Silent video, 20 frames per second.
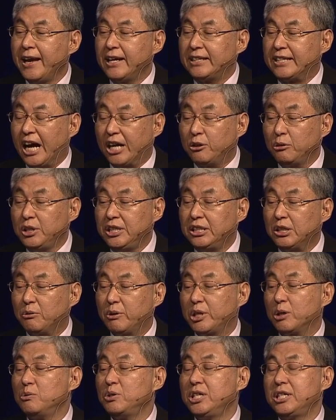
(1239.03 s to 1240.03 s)
Not only the
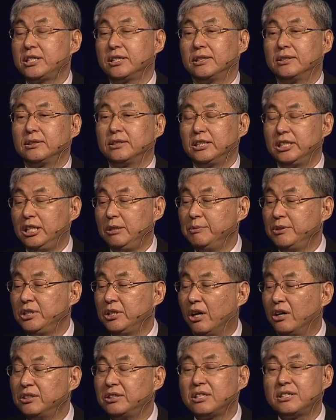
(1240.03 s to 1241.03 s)
recognition, even
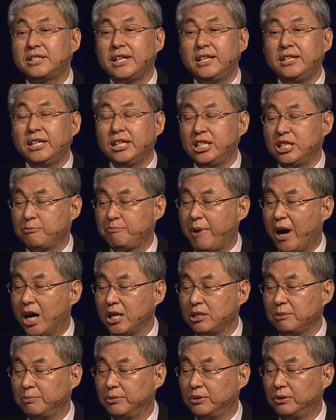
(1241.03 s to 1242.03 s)
the understanding is
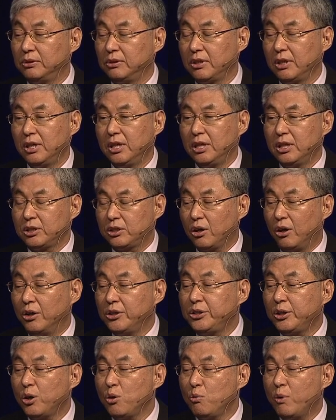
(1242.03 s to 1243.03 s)
possible. So
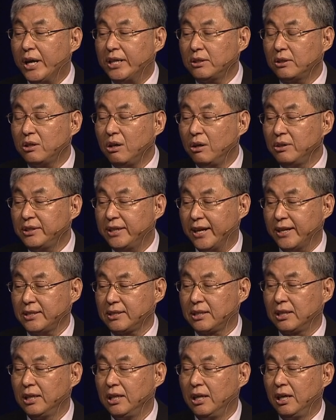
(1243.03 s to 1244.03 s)
under what
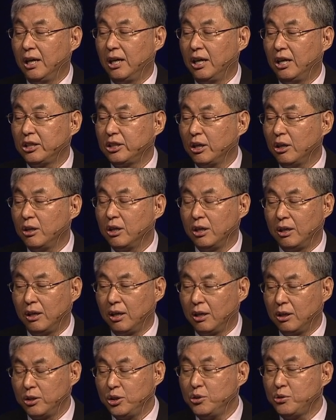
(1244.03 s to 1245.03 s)
context
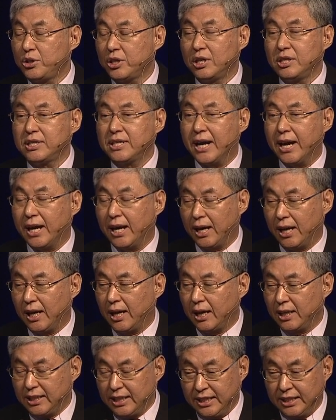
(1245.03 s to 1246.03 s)
the users
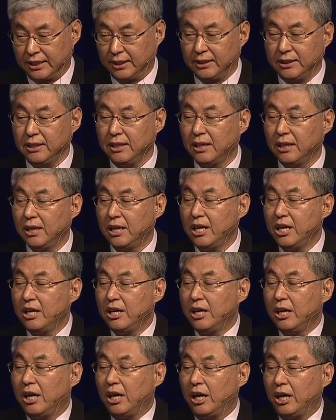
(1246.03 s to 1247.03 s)
are in,
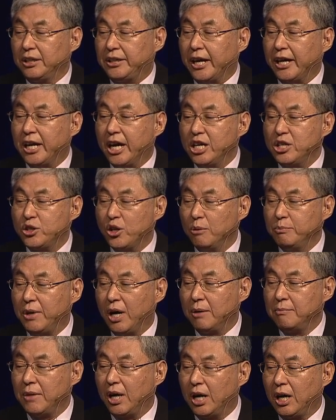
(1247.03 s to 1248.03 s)
that kinds of
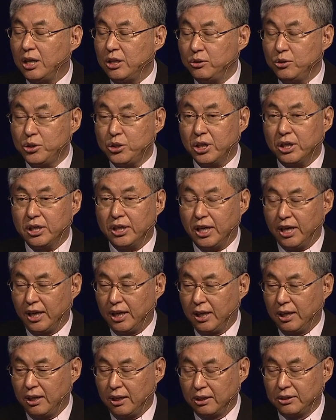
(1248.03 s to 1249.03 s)
user
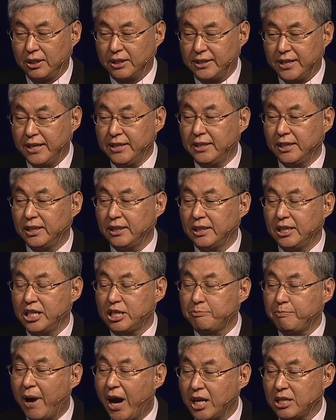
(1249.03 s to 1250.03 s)
understanding
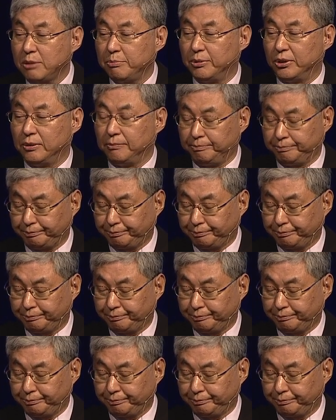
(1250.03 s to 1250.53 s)
is possible.